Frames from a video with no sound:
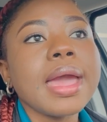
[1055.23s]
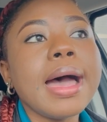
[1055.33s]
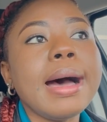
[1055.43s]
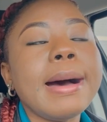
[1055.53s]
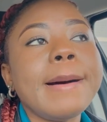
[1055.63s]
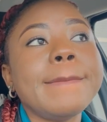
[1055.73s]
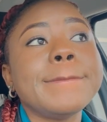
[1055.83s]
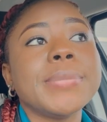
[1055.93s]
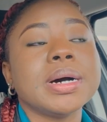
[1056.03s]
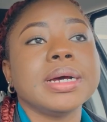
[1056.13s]

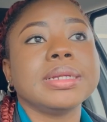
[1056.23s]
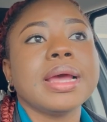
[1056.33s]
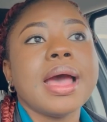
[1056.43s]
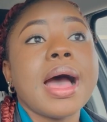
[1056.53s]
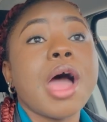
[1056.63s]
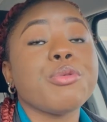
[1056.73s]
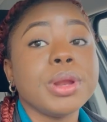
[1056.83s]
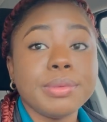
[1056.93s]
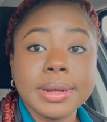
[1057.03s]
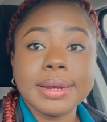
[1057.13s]
But I
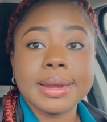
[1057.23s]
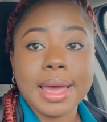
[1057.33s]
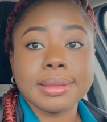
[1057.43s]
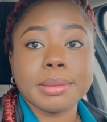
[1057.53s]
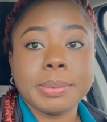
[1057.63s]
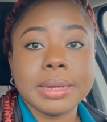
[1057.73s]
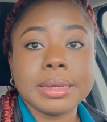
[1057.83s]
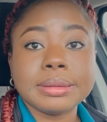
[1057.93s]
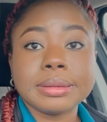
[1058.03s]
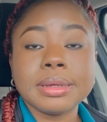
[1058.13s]
really, really liked the
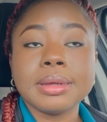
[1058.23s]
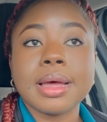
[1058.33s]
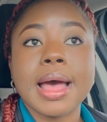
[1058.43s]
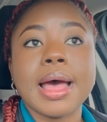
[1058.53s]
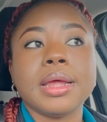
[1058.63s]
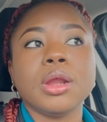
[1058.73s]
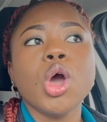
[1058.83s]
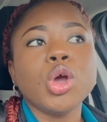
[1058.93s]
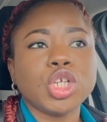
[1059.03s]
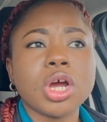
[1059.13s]
place, and
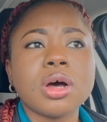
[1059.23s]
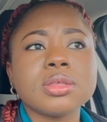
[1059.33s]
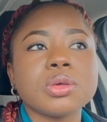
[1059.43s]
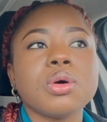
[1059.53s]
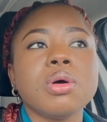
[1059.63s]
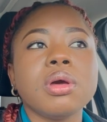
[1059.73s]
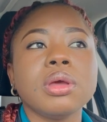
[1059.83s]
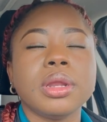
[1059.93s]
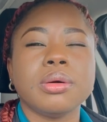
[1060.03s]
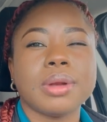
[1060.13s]
she also,
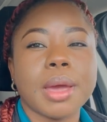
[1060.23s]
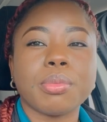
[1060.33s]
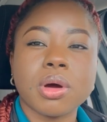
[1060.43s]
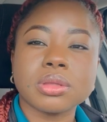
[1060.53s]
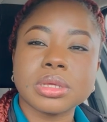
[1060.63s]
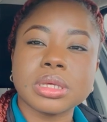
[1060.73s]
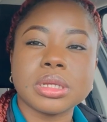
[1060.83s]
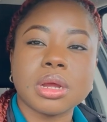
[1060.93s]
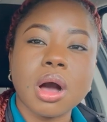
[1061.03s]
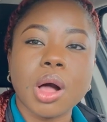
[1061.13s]
you know, like brought us
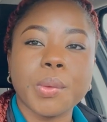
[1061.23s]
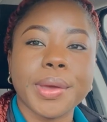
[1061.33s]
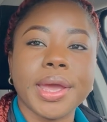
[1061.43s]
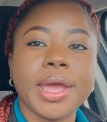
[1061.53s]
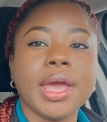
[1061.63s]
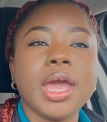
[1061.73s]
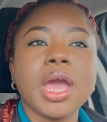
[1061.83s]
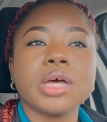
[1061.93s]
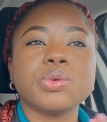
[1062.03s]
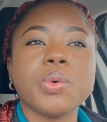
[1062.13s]
in the hallway,
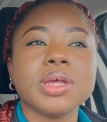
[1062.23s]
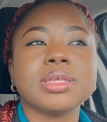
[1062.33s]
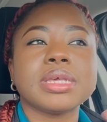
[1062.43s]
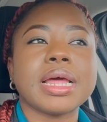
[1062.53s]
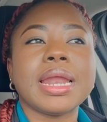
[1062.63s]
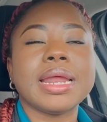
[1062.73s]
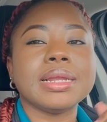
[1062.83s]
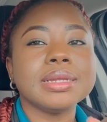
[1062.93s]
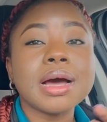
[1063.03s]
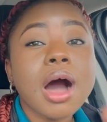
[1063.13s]
because we wanted to get,
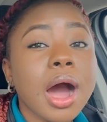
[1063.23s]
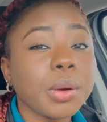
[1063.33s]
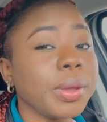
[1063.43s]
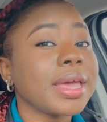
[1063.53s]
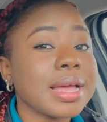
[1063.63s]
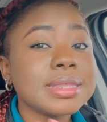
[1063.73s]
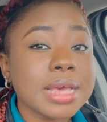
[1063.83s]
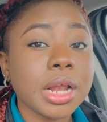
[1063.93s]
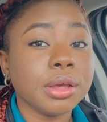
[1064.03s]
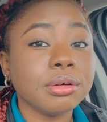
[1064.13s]
like, the hard way can
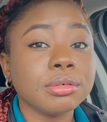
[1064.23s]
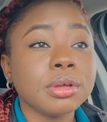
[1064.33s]
tell you,